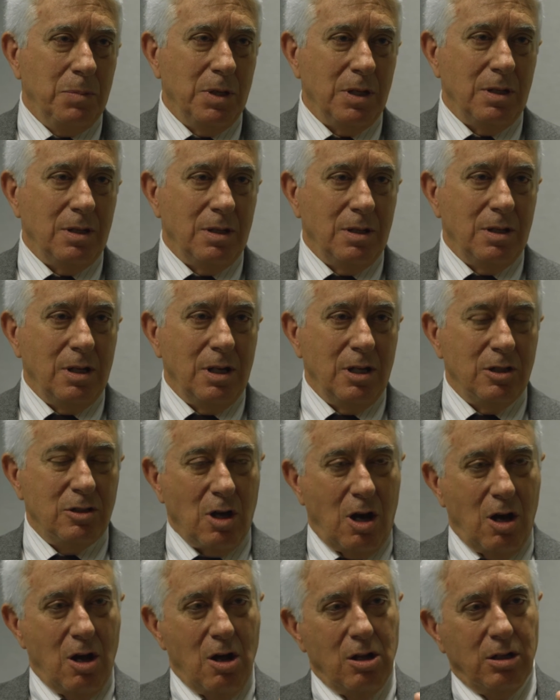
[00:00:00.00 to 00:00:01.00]
but
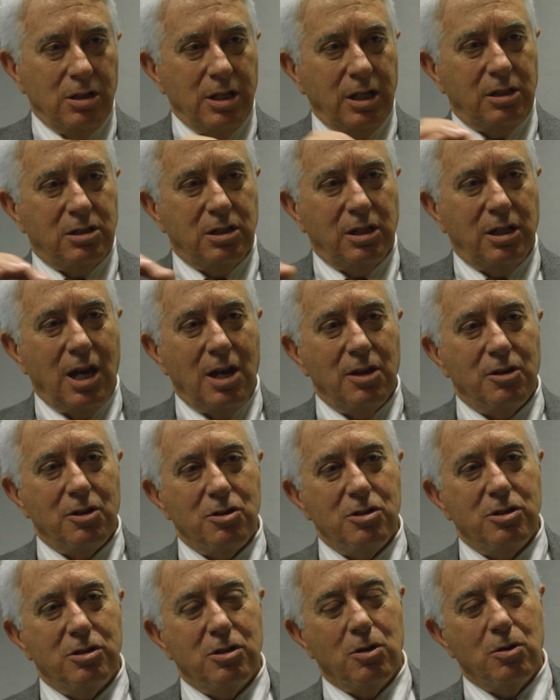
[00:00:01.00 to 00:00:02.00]
it's all linked
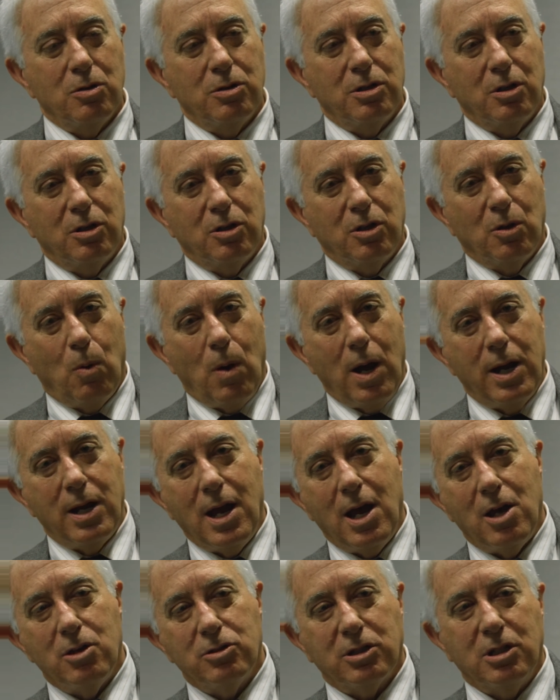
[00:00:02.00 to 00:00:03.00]
together so that the White
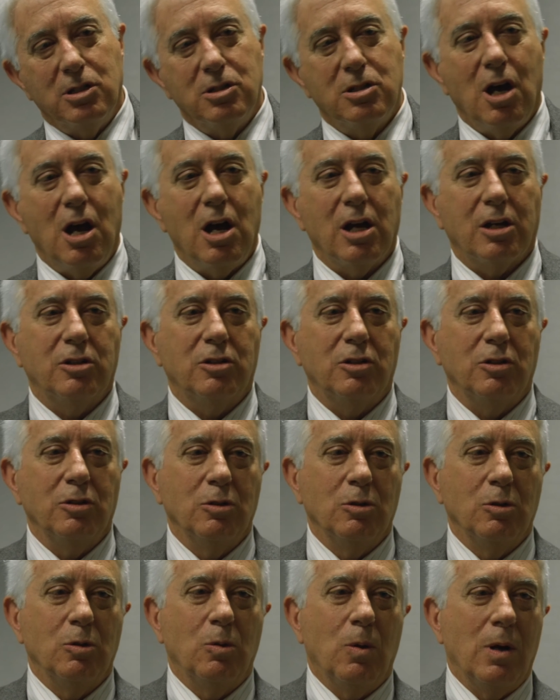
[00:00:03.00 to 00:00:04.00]
House can talk
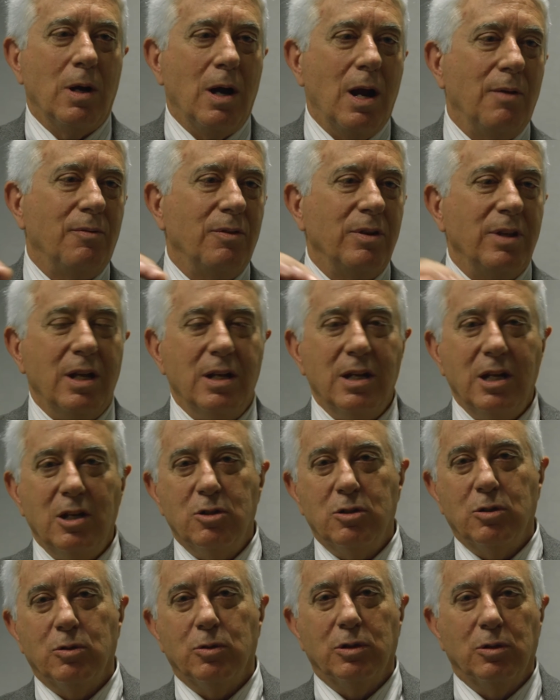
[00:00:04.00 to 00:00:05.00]
to wherever they
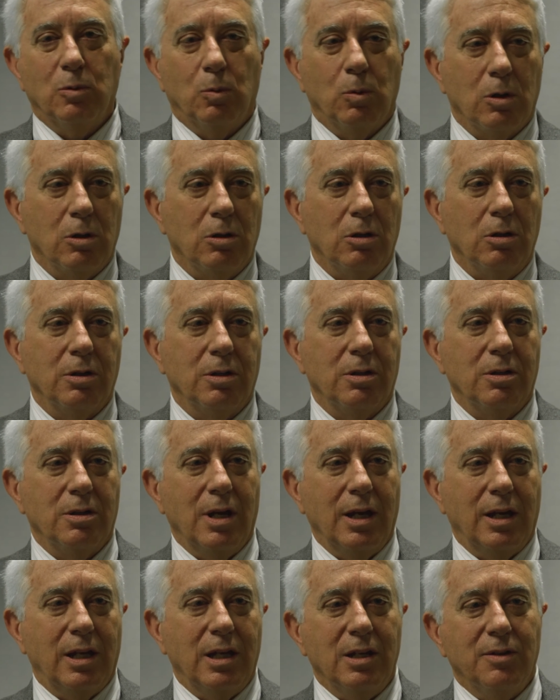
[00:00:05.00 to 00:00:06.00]
need to in the world
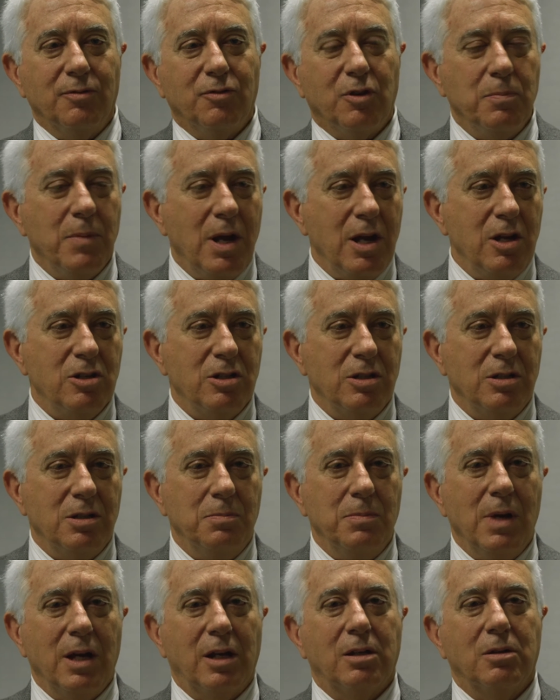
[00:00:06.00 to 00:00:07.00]
and get information
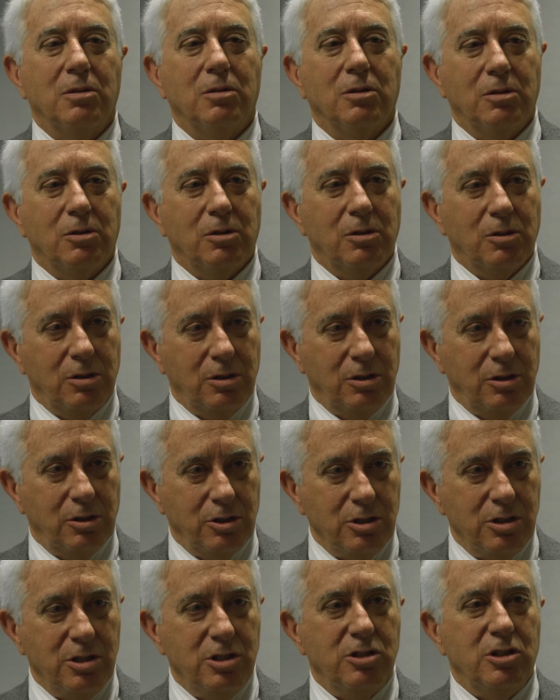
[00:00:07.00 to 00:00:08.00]
and make
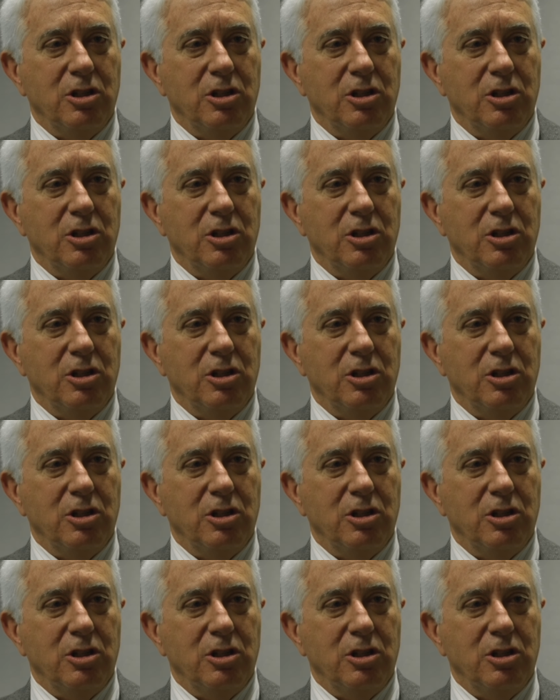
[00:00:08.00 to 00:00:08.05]
good